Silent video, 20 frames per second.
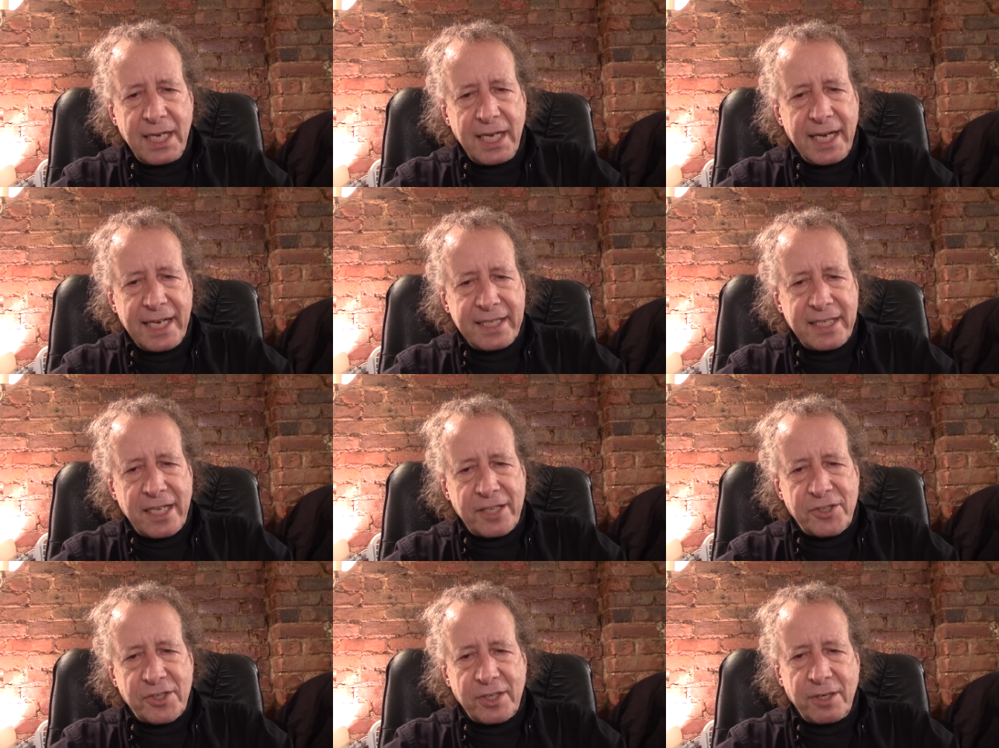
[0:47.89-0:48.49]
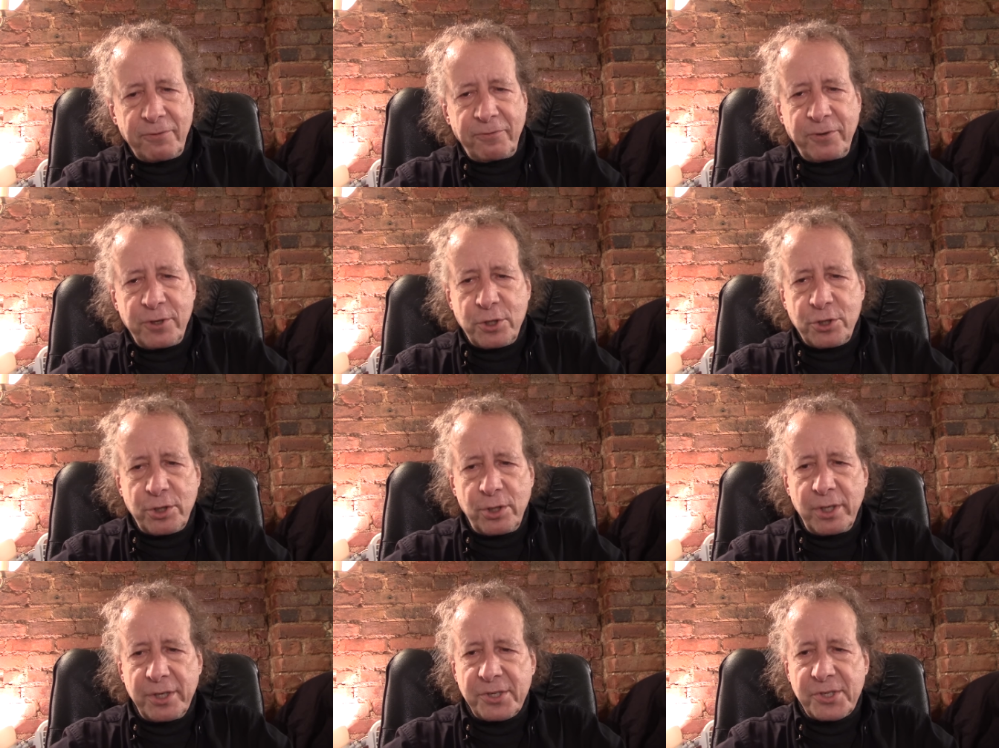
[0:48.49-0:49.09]
and gets an
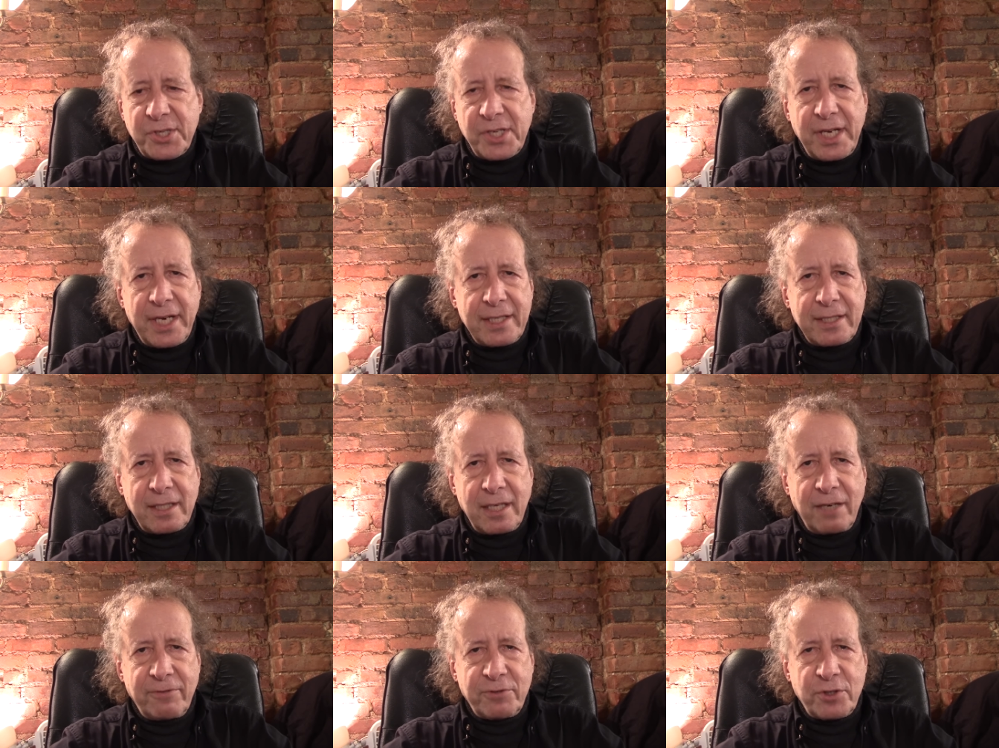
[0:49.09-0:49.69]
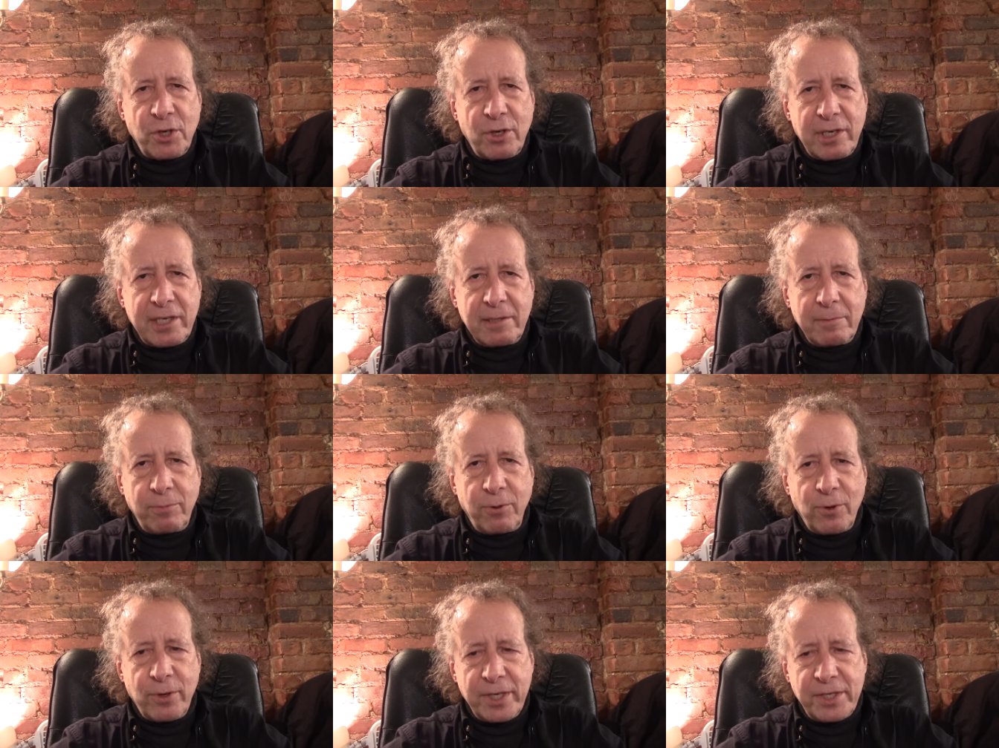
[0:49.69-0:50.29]
official set of
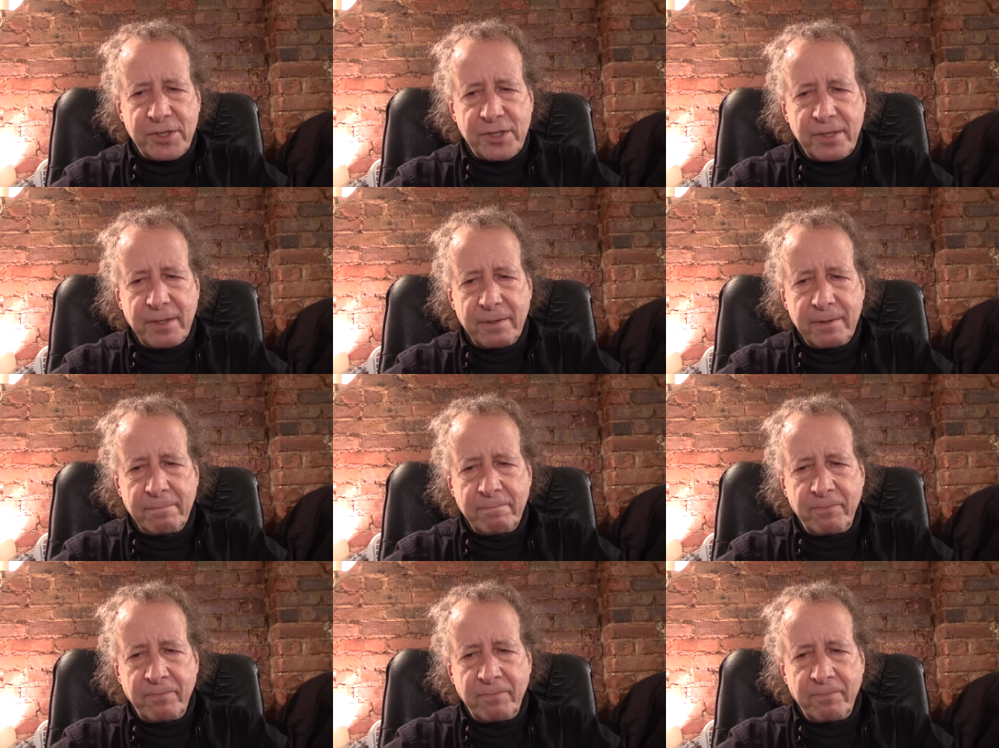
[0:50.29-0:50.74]
talking points.